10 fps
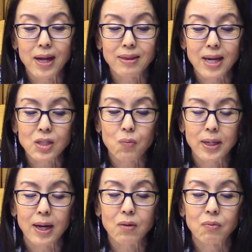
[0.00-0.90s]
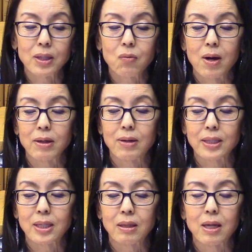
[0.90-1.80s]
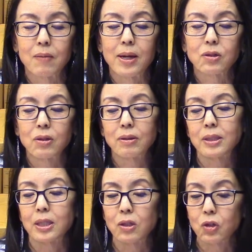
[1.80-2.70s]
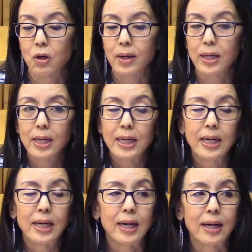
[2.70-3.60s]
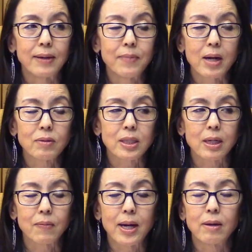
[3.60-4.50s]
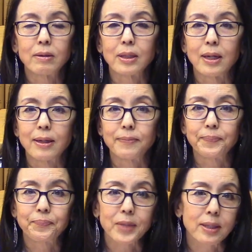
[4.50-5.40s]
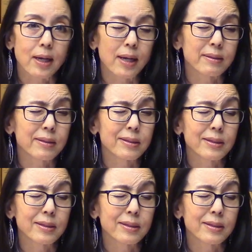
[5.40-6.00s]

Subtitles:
And that's what I really want you guys to think about. So this is showing, I always think about that